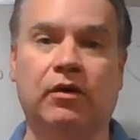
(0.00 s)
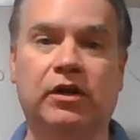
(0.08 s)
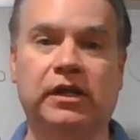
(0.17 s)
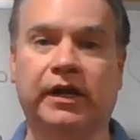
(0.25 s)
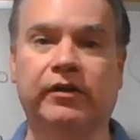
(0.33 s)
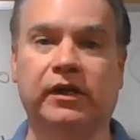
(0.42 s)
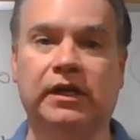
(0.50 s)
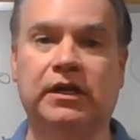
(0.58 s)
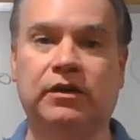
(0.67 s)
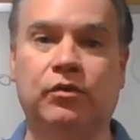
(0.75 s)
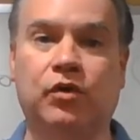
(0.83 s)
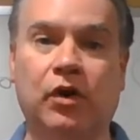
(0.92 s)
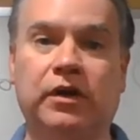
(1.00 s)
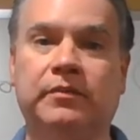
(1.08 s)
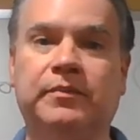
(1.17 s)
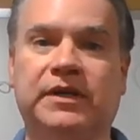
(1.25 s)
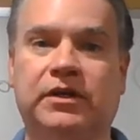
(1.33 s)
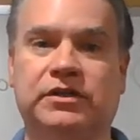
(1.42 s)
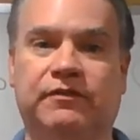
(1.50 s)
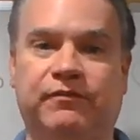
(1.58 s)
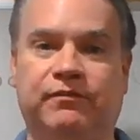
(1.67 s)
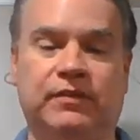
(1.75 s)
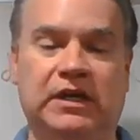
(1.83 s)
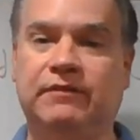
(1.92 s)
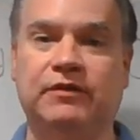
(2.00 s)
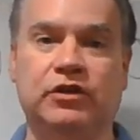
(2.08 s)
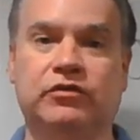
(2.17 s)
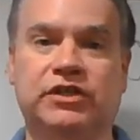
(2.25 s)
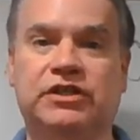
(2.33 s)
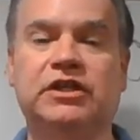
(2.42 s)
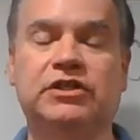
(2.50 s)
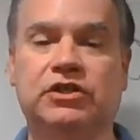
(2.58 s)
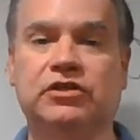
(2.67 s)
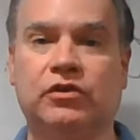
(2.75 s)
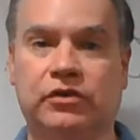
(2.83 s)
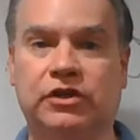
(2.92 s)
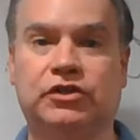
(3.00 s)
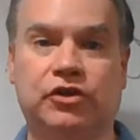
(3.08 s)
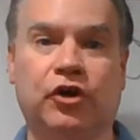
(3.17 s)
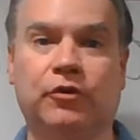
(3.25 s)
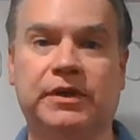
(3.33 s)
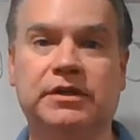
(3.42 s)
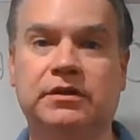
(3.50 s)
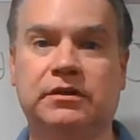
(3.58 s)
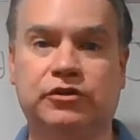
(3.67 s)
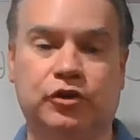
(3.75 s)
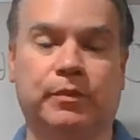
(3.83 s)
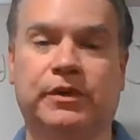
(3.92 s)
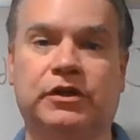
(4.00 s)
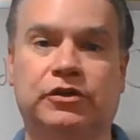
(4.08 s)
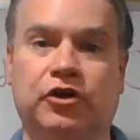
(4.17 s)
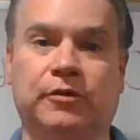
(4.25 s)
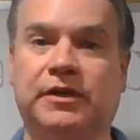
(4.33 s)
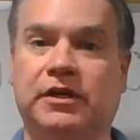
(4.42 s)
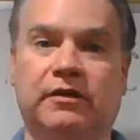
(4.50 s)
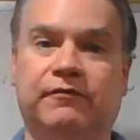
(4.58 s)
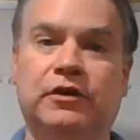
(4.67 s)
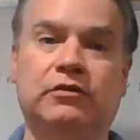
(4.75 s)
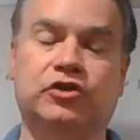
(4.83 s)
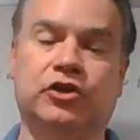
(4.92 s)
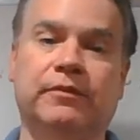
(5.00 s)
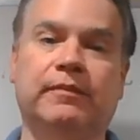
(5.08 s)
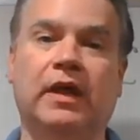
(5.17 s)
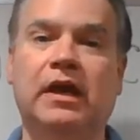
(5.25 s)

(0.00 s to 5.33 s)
Clearly, you couldn't, because if even your decisions are determined, superdetermined in the future,